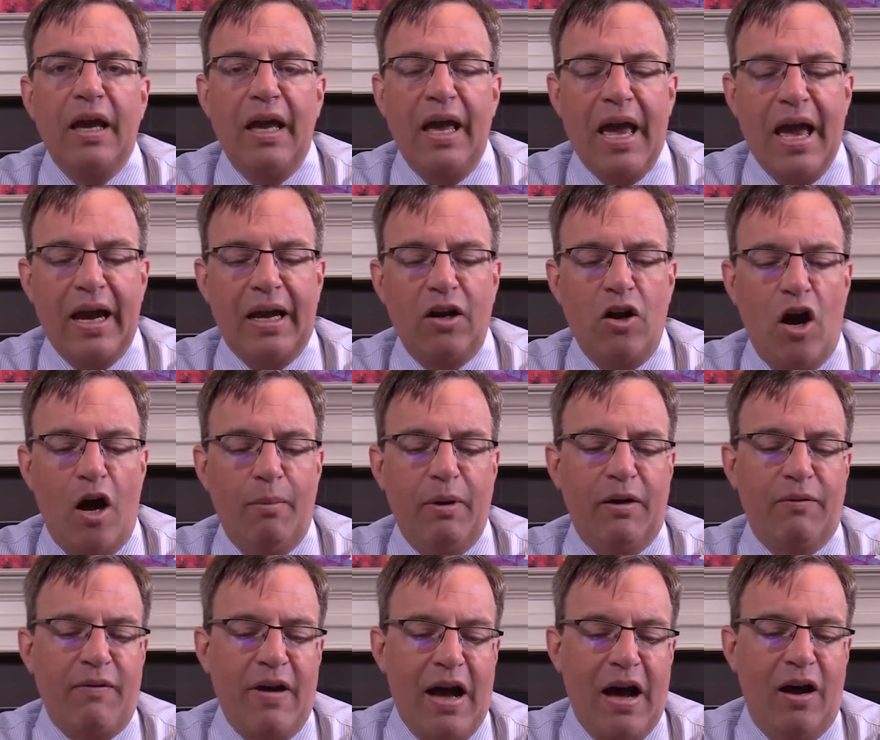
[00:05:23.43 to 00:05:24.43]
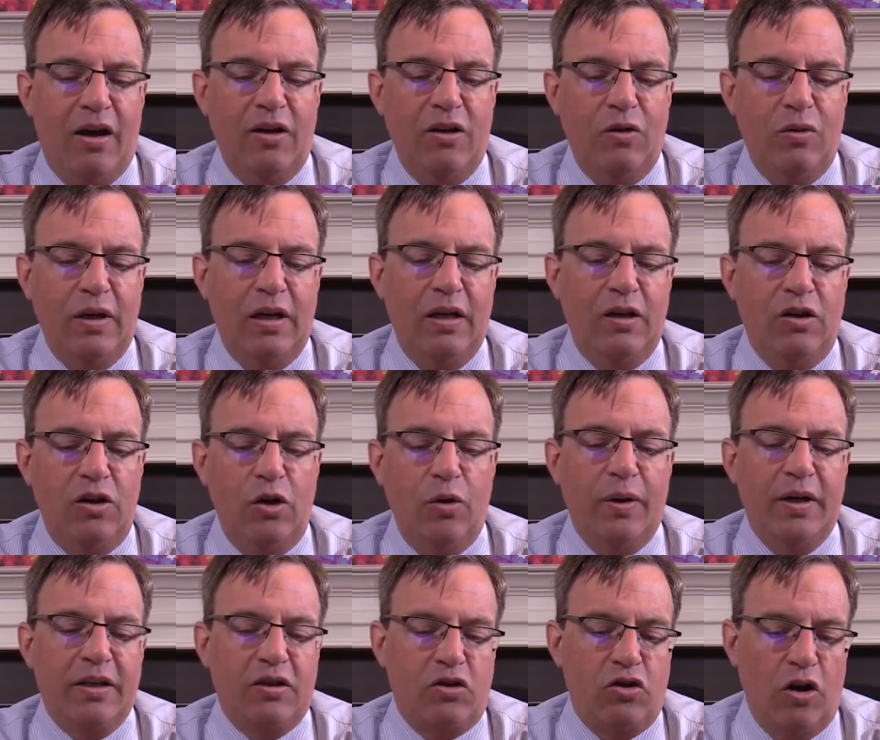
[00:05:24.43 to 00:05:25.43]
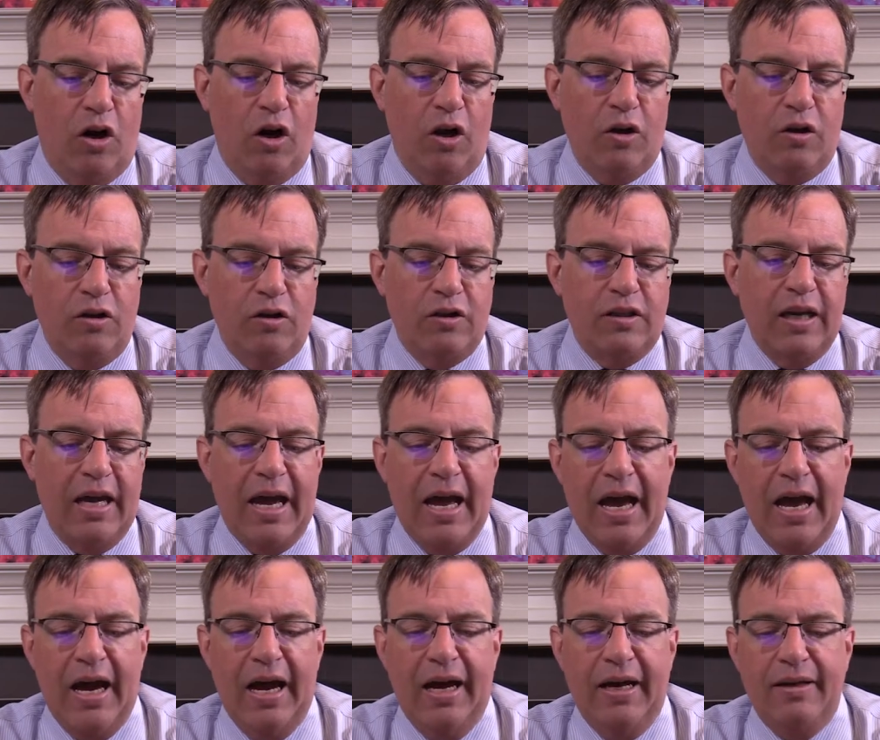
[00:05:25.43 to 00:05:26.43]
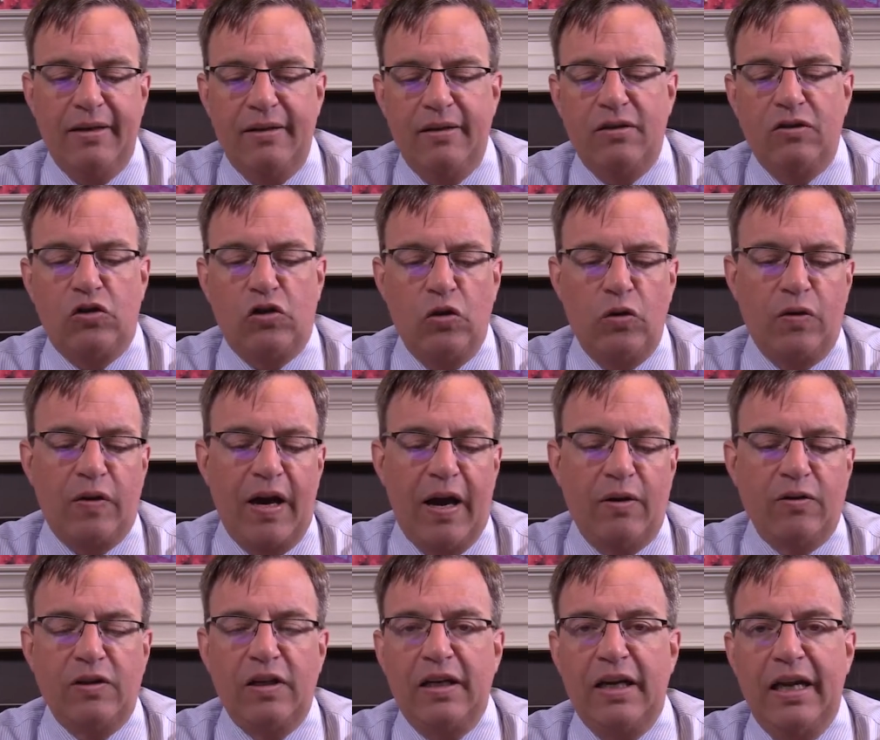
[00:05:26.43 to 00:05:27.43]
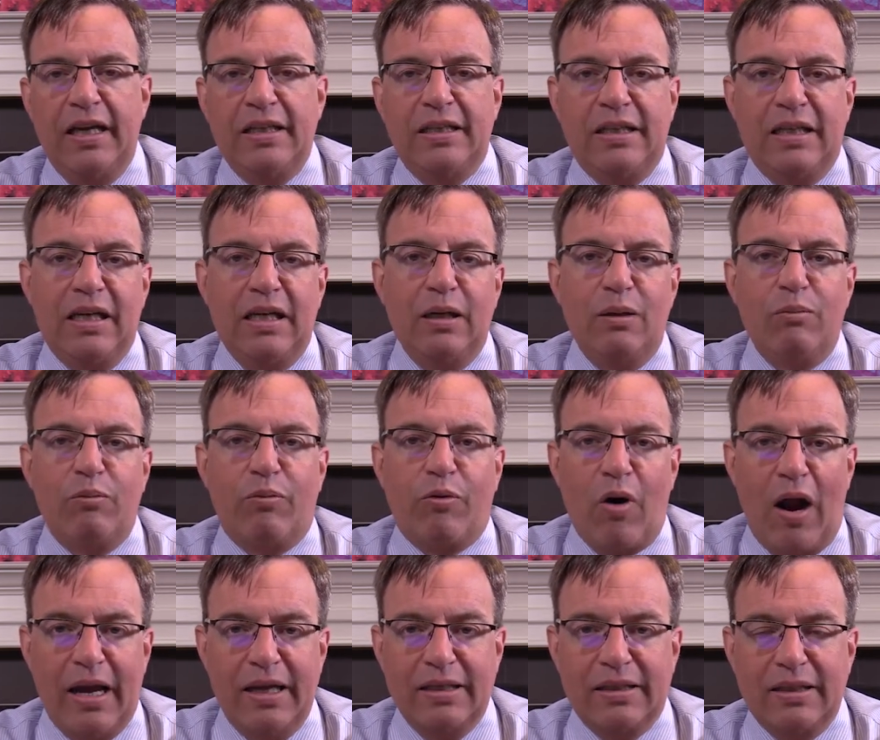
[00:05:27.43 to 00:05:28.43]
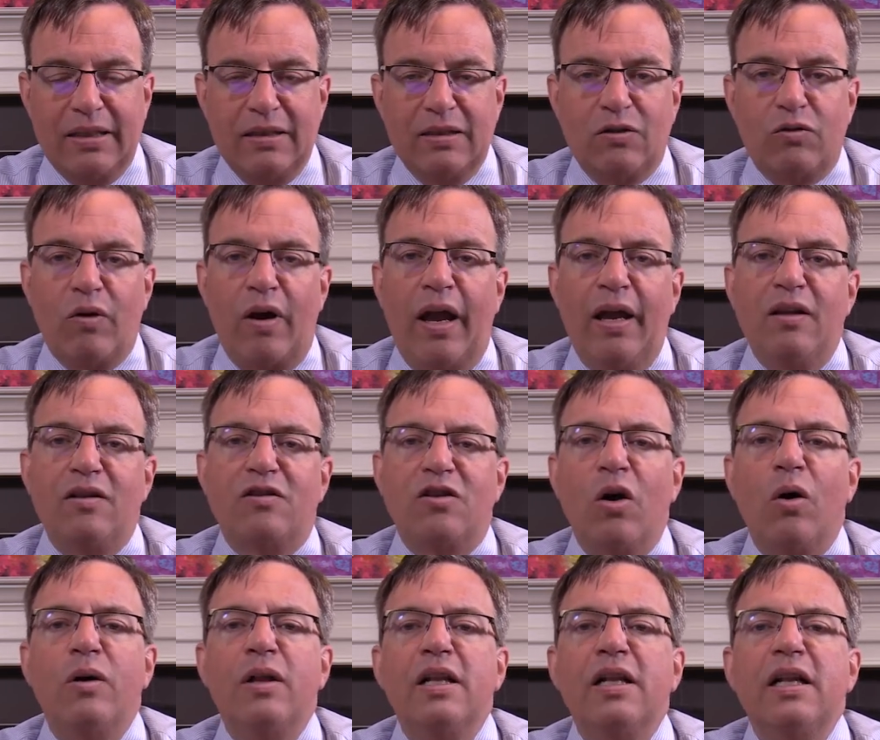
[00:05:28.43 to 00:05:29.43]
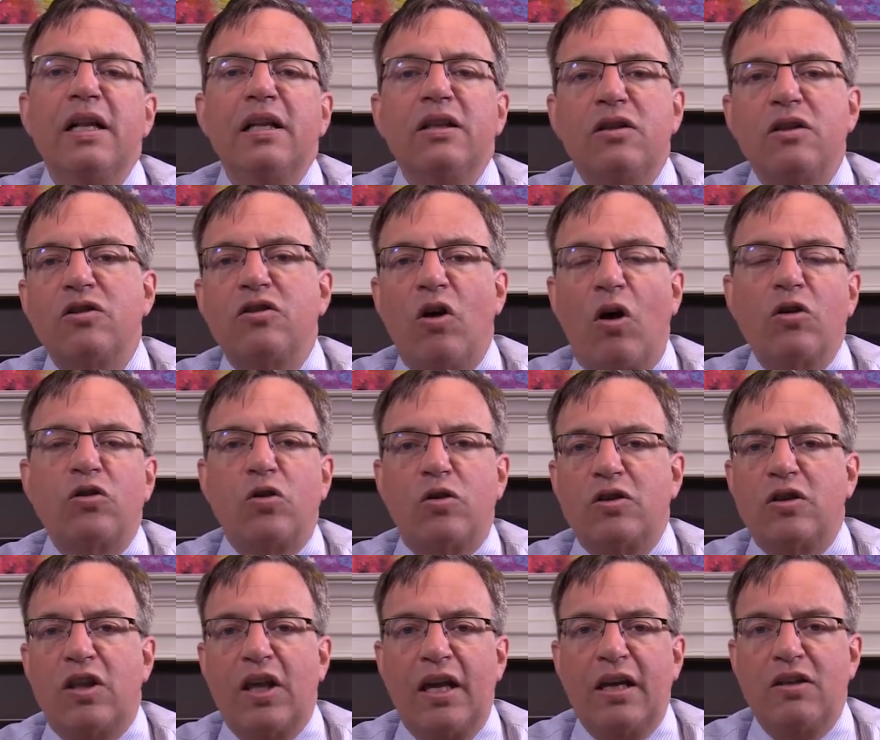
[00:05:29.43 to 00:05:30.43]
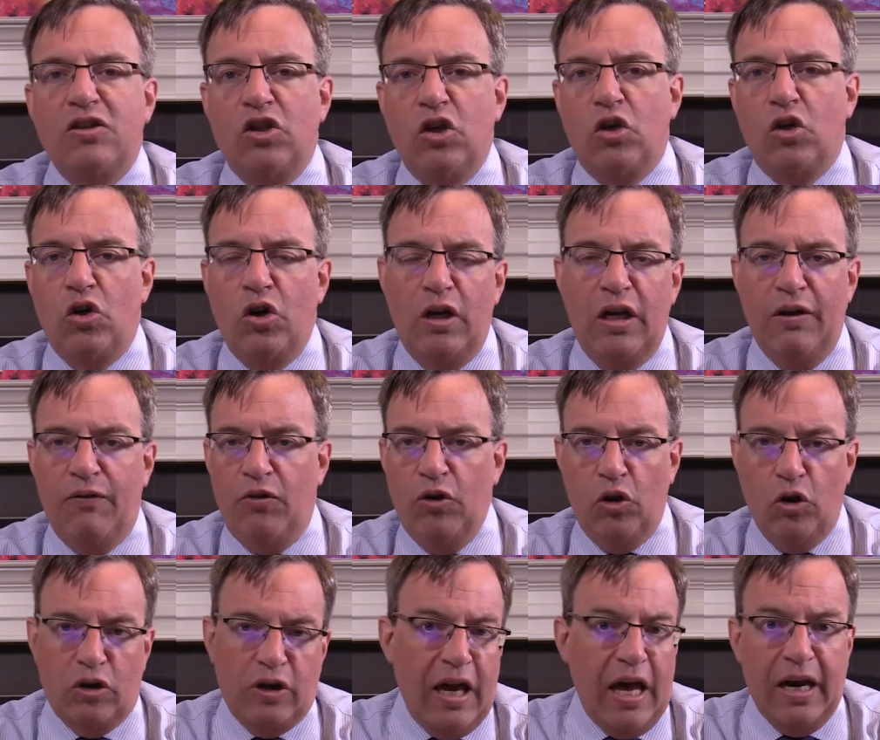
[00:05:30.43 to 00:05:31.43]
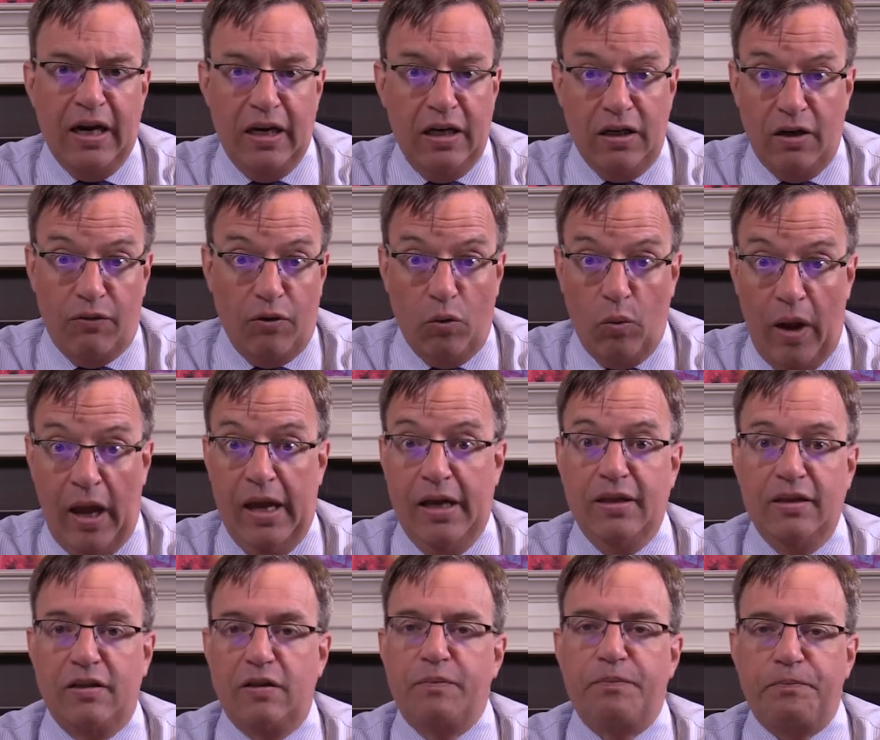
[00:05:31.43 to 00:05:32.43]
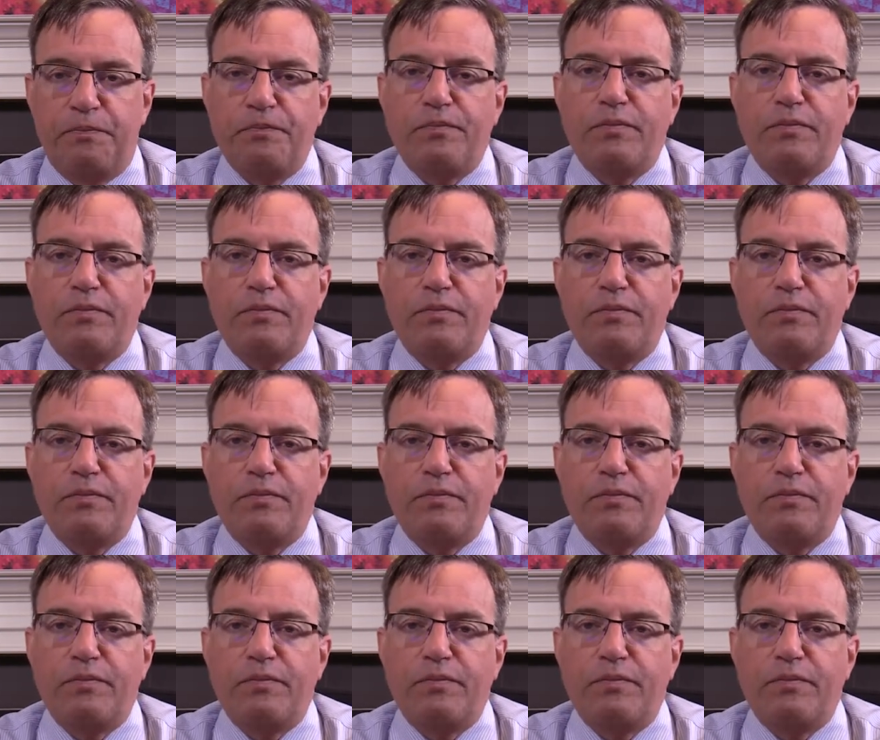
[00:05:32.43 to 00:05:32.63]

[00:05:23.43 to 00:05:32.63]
economic value in US dollars at 2018 prices, right? So there's all sorts of things you could, if you looked at it in different ways,